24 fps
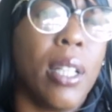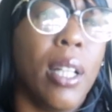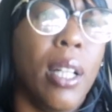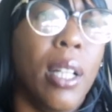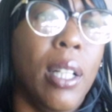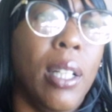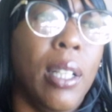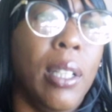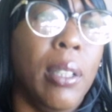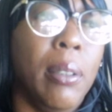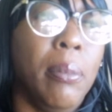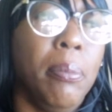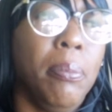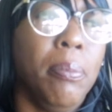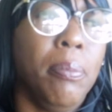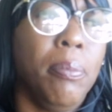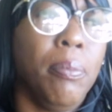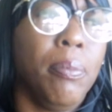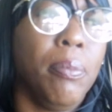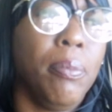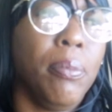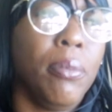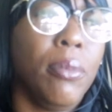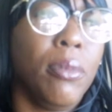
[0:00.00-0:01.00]

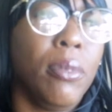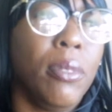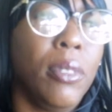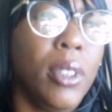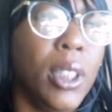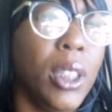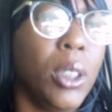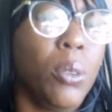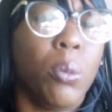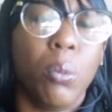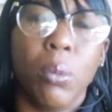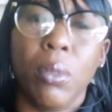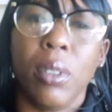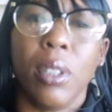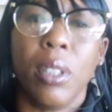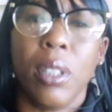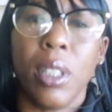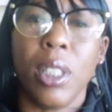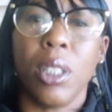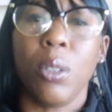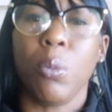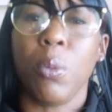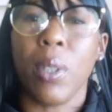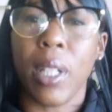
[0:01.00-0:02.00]
this
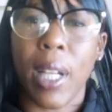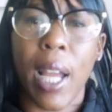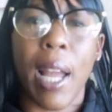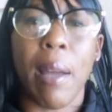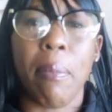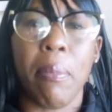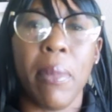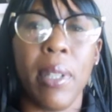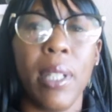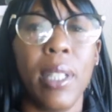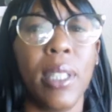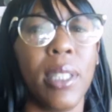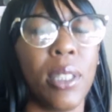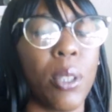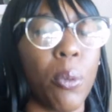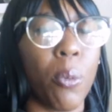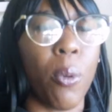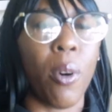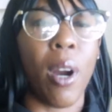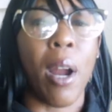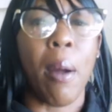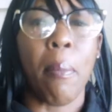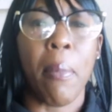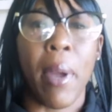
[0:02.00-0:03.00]
would got me to
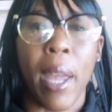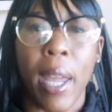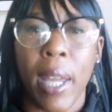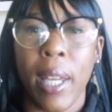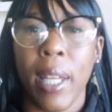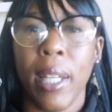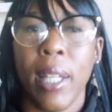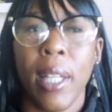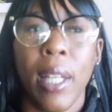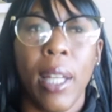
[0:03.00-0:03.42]
where I'm at.